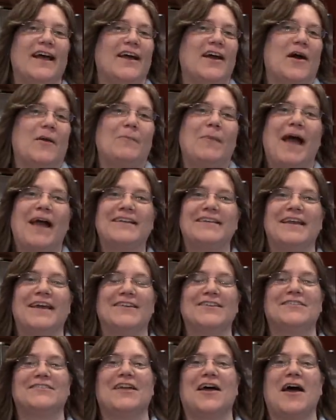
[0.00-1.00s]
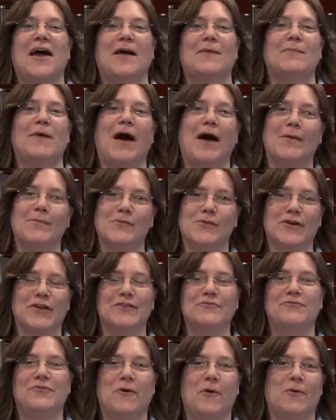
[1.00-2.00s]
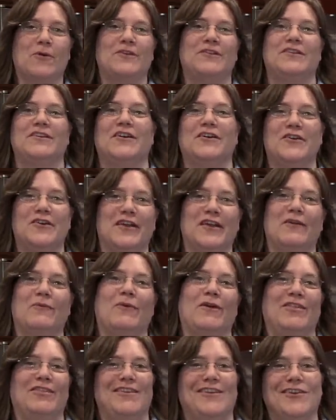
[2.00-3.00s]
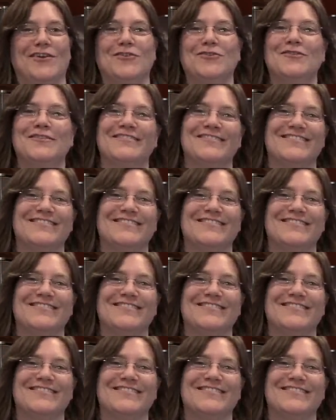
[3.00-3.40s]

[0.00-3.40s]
Come back next time. I'm looking forward to cooking with you.